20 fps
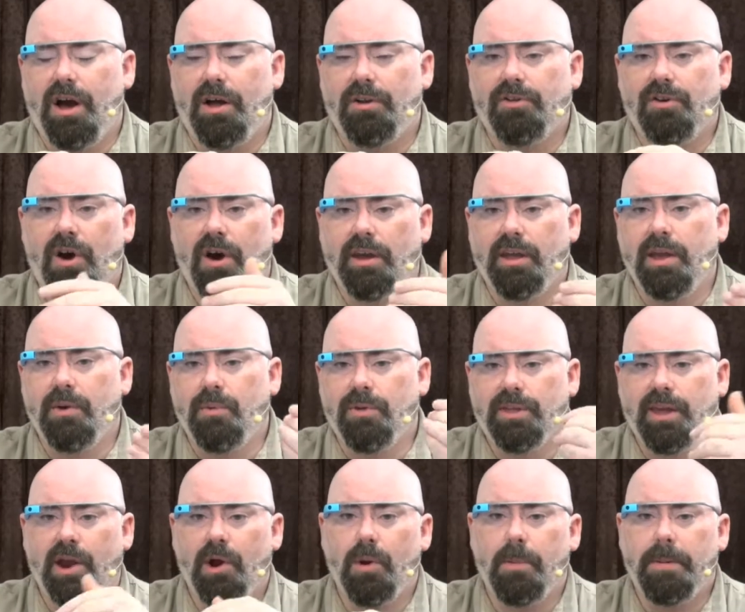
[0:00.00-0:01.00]
talking with
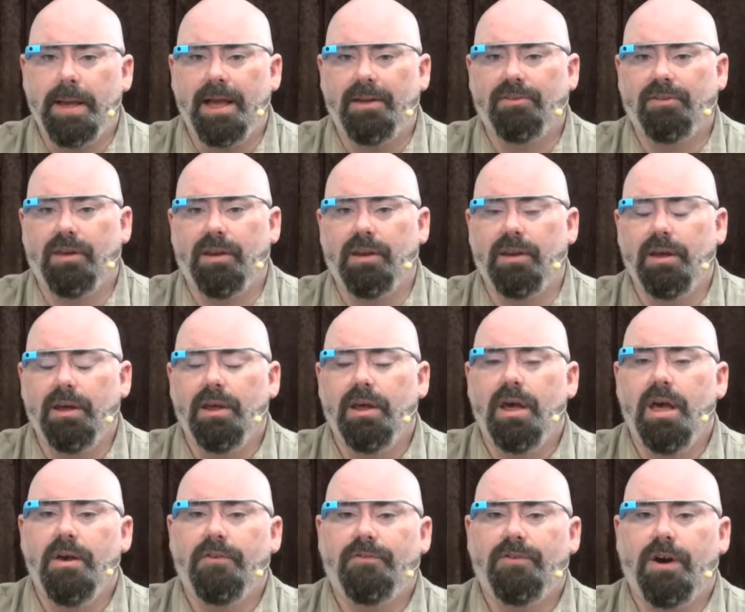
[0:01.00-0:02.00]
Carol Baskin
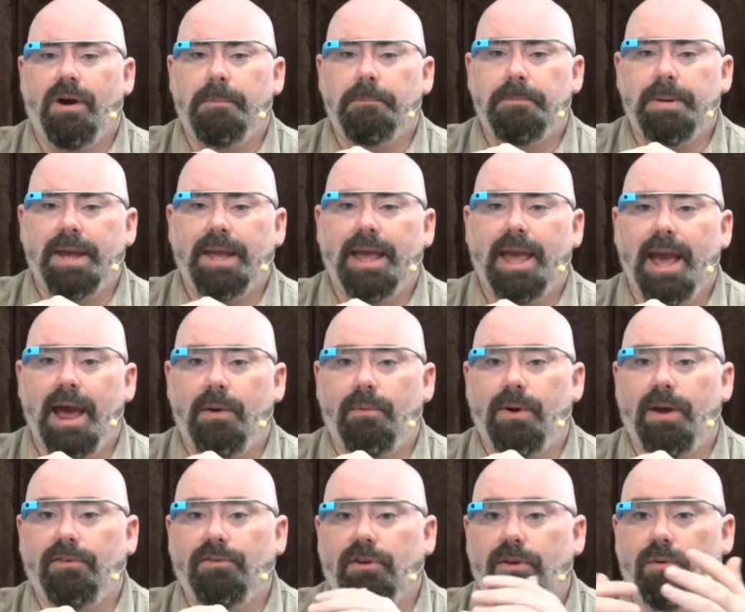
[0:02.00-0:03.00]
from Big Cat
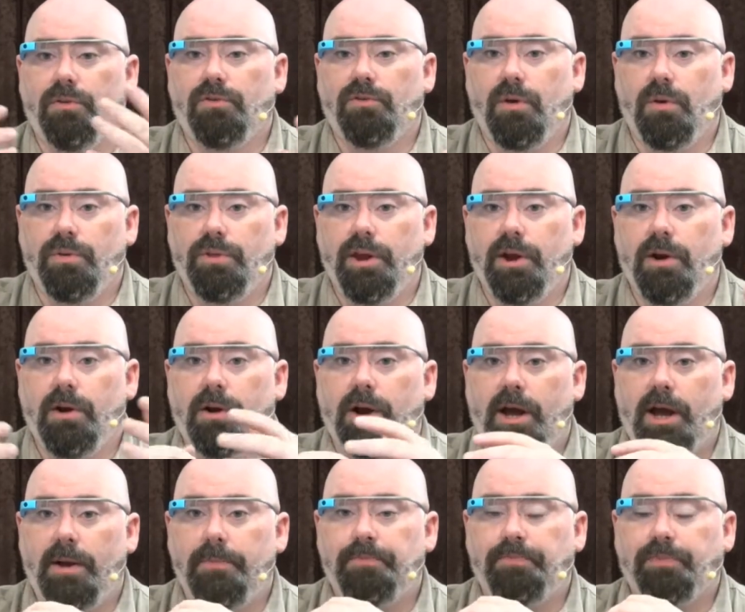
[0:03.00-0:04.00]
Rescue. So
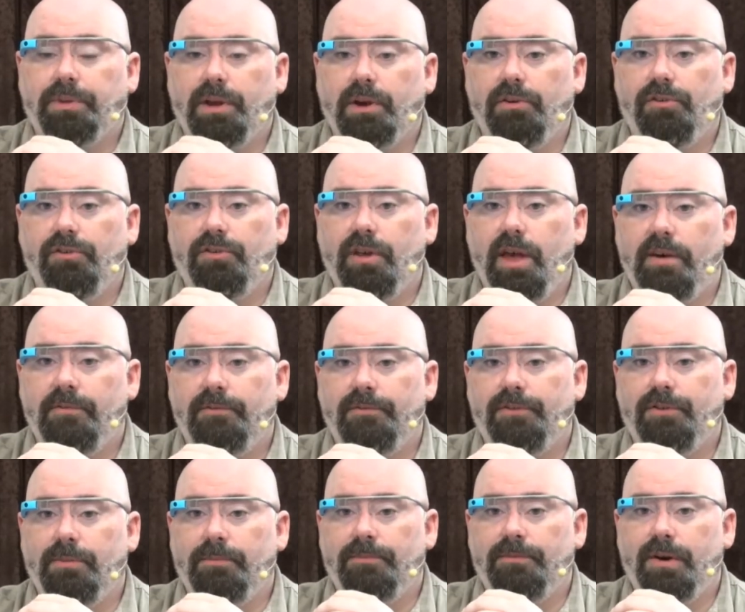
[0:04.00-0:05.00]
they're just having
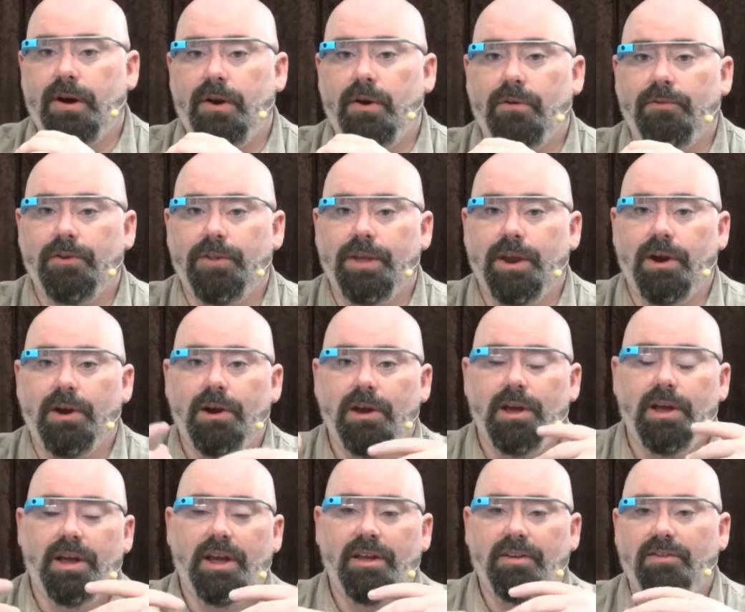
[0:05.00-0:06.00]
some fun over there.
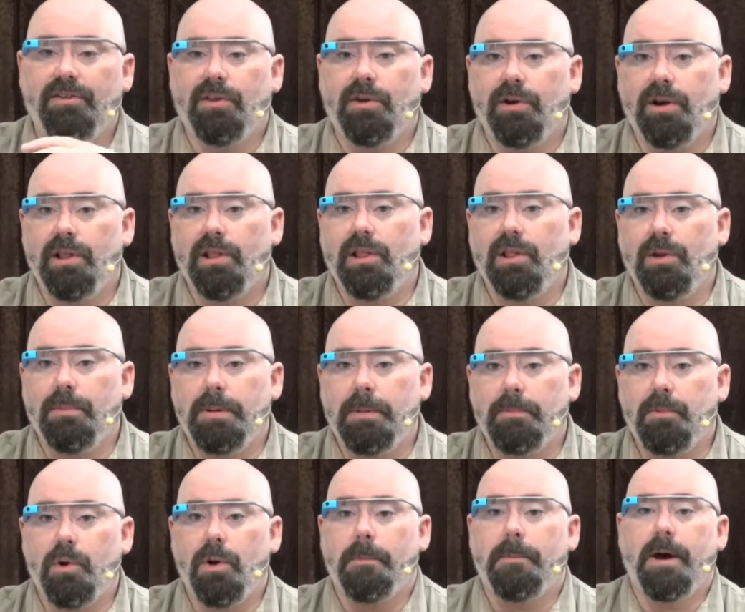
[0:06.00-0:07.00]
He's learning a little bit
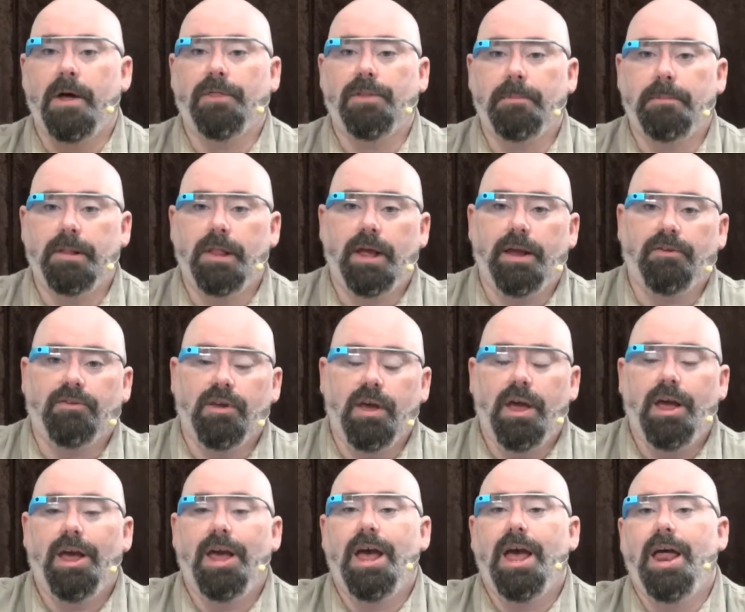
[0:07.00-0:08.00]
more about the place.
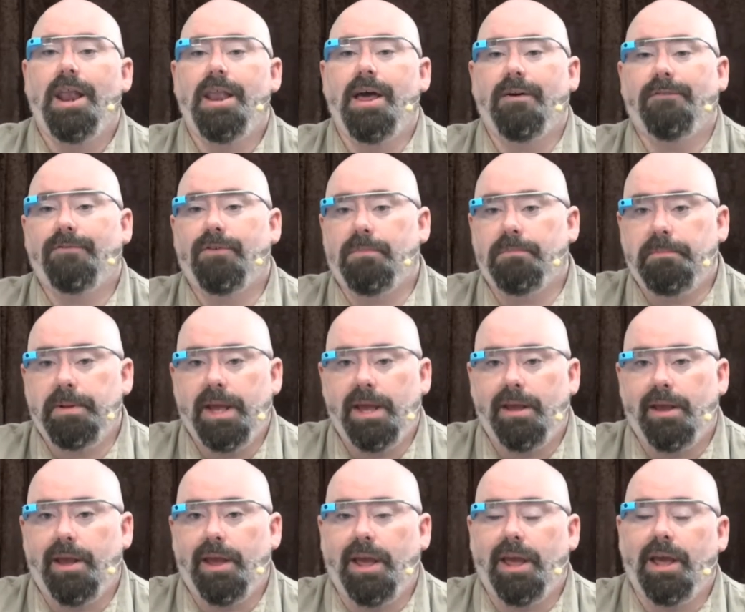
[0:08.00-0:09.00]
Now, for
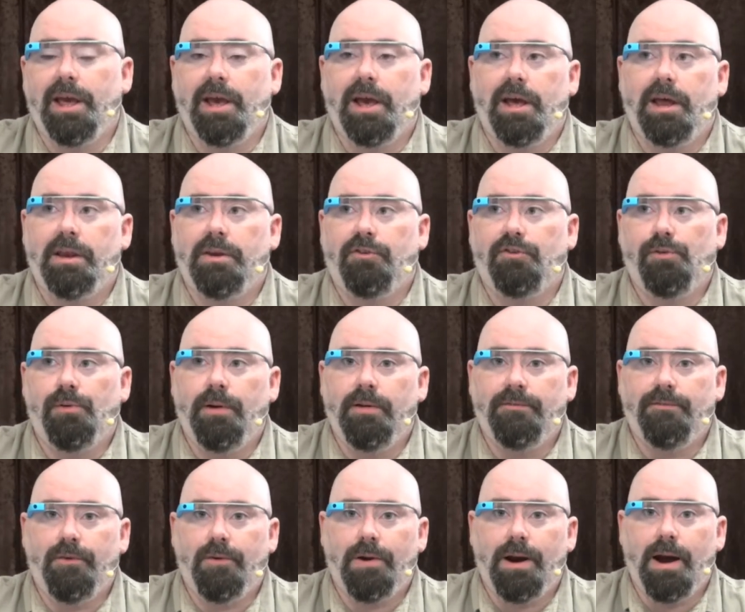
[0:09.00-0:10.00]
me, in
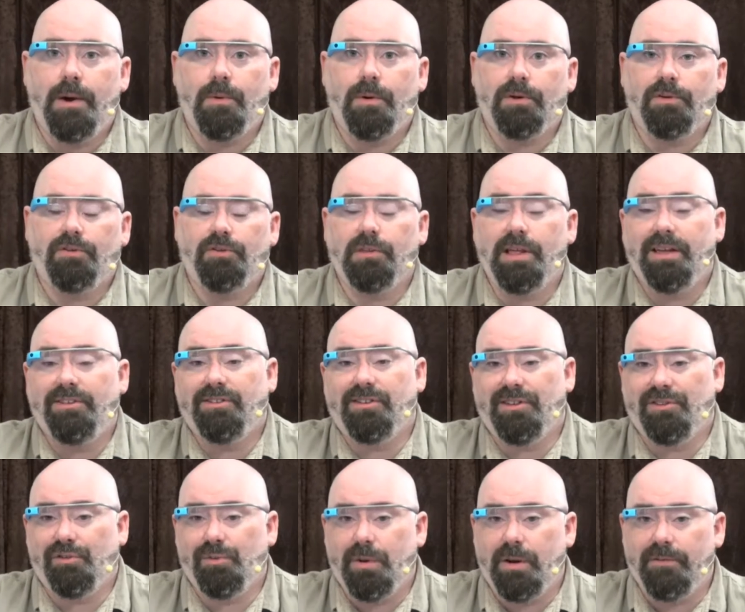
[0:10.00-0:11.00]
24 hours, less
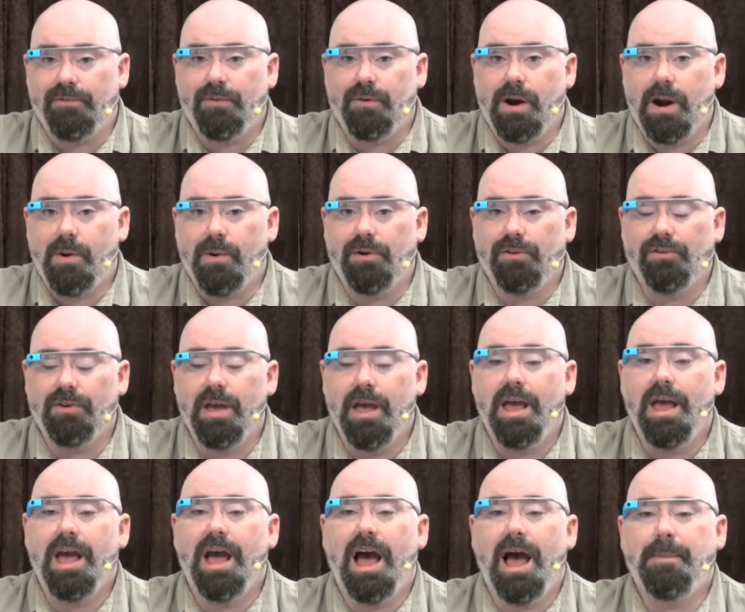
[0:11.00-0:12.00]
than 24 hours,
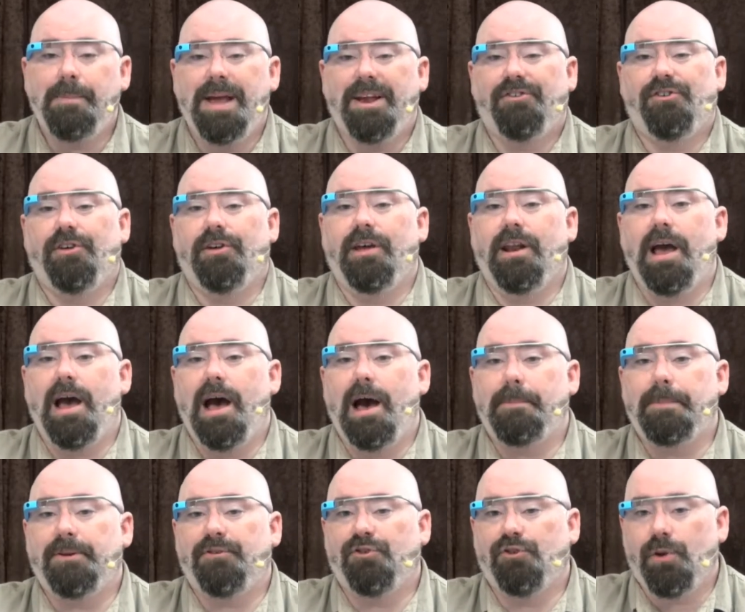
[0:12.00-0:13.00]
I'm actually going to
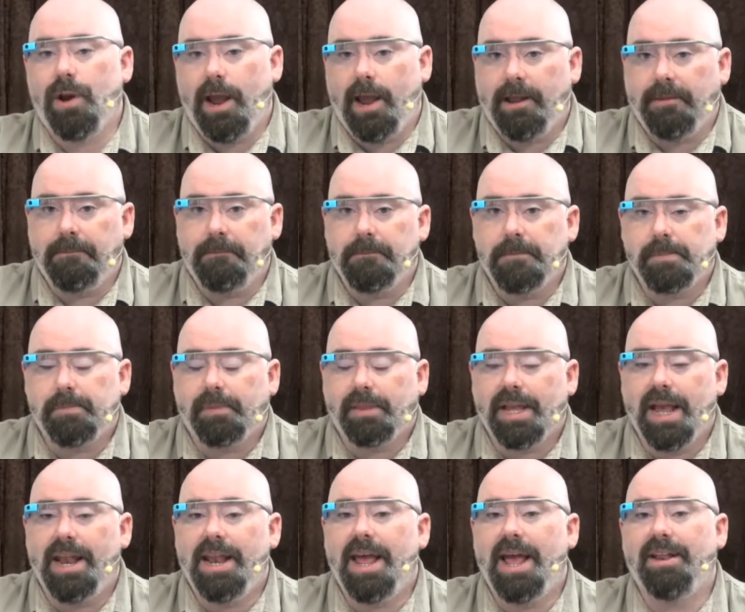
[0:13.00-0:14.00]
hop a train
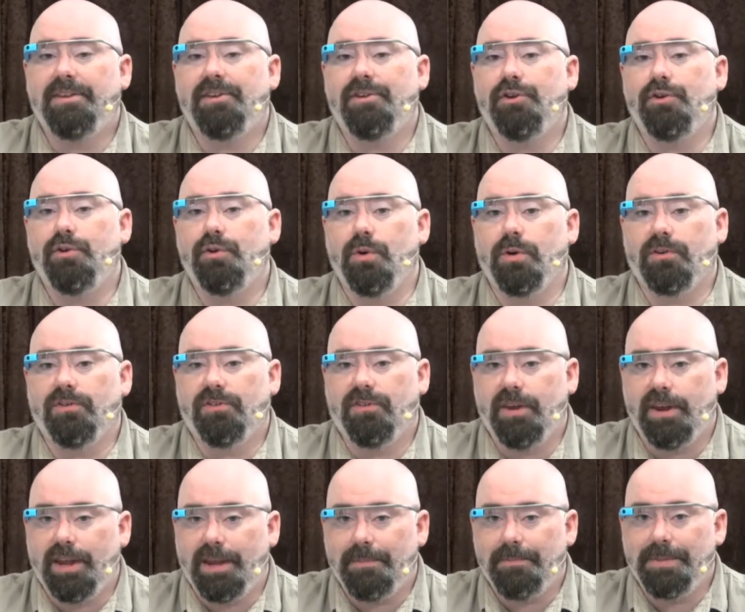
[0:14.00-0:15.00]
and head to New York
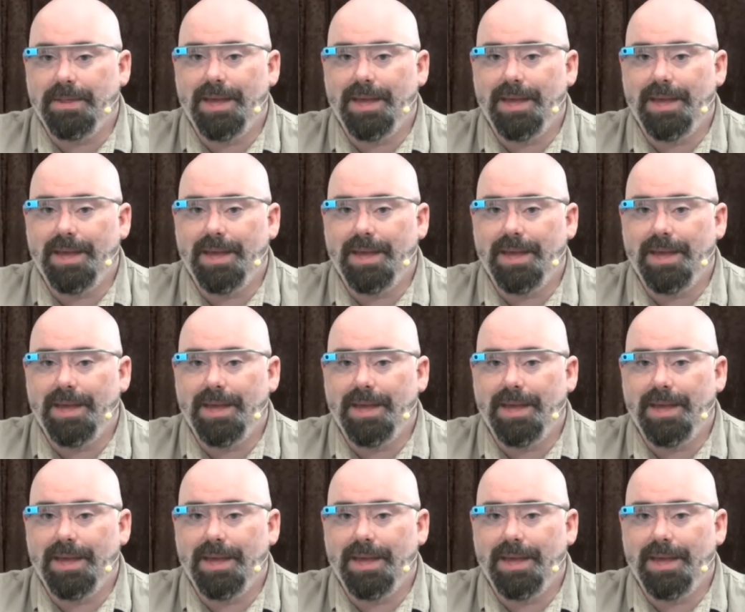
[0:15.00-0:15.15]
City.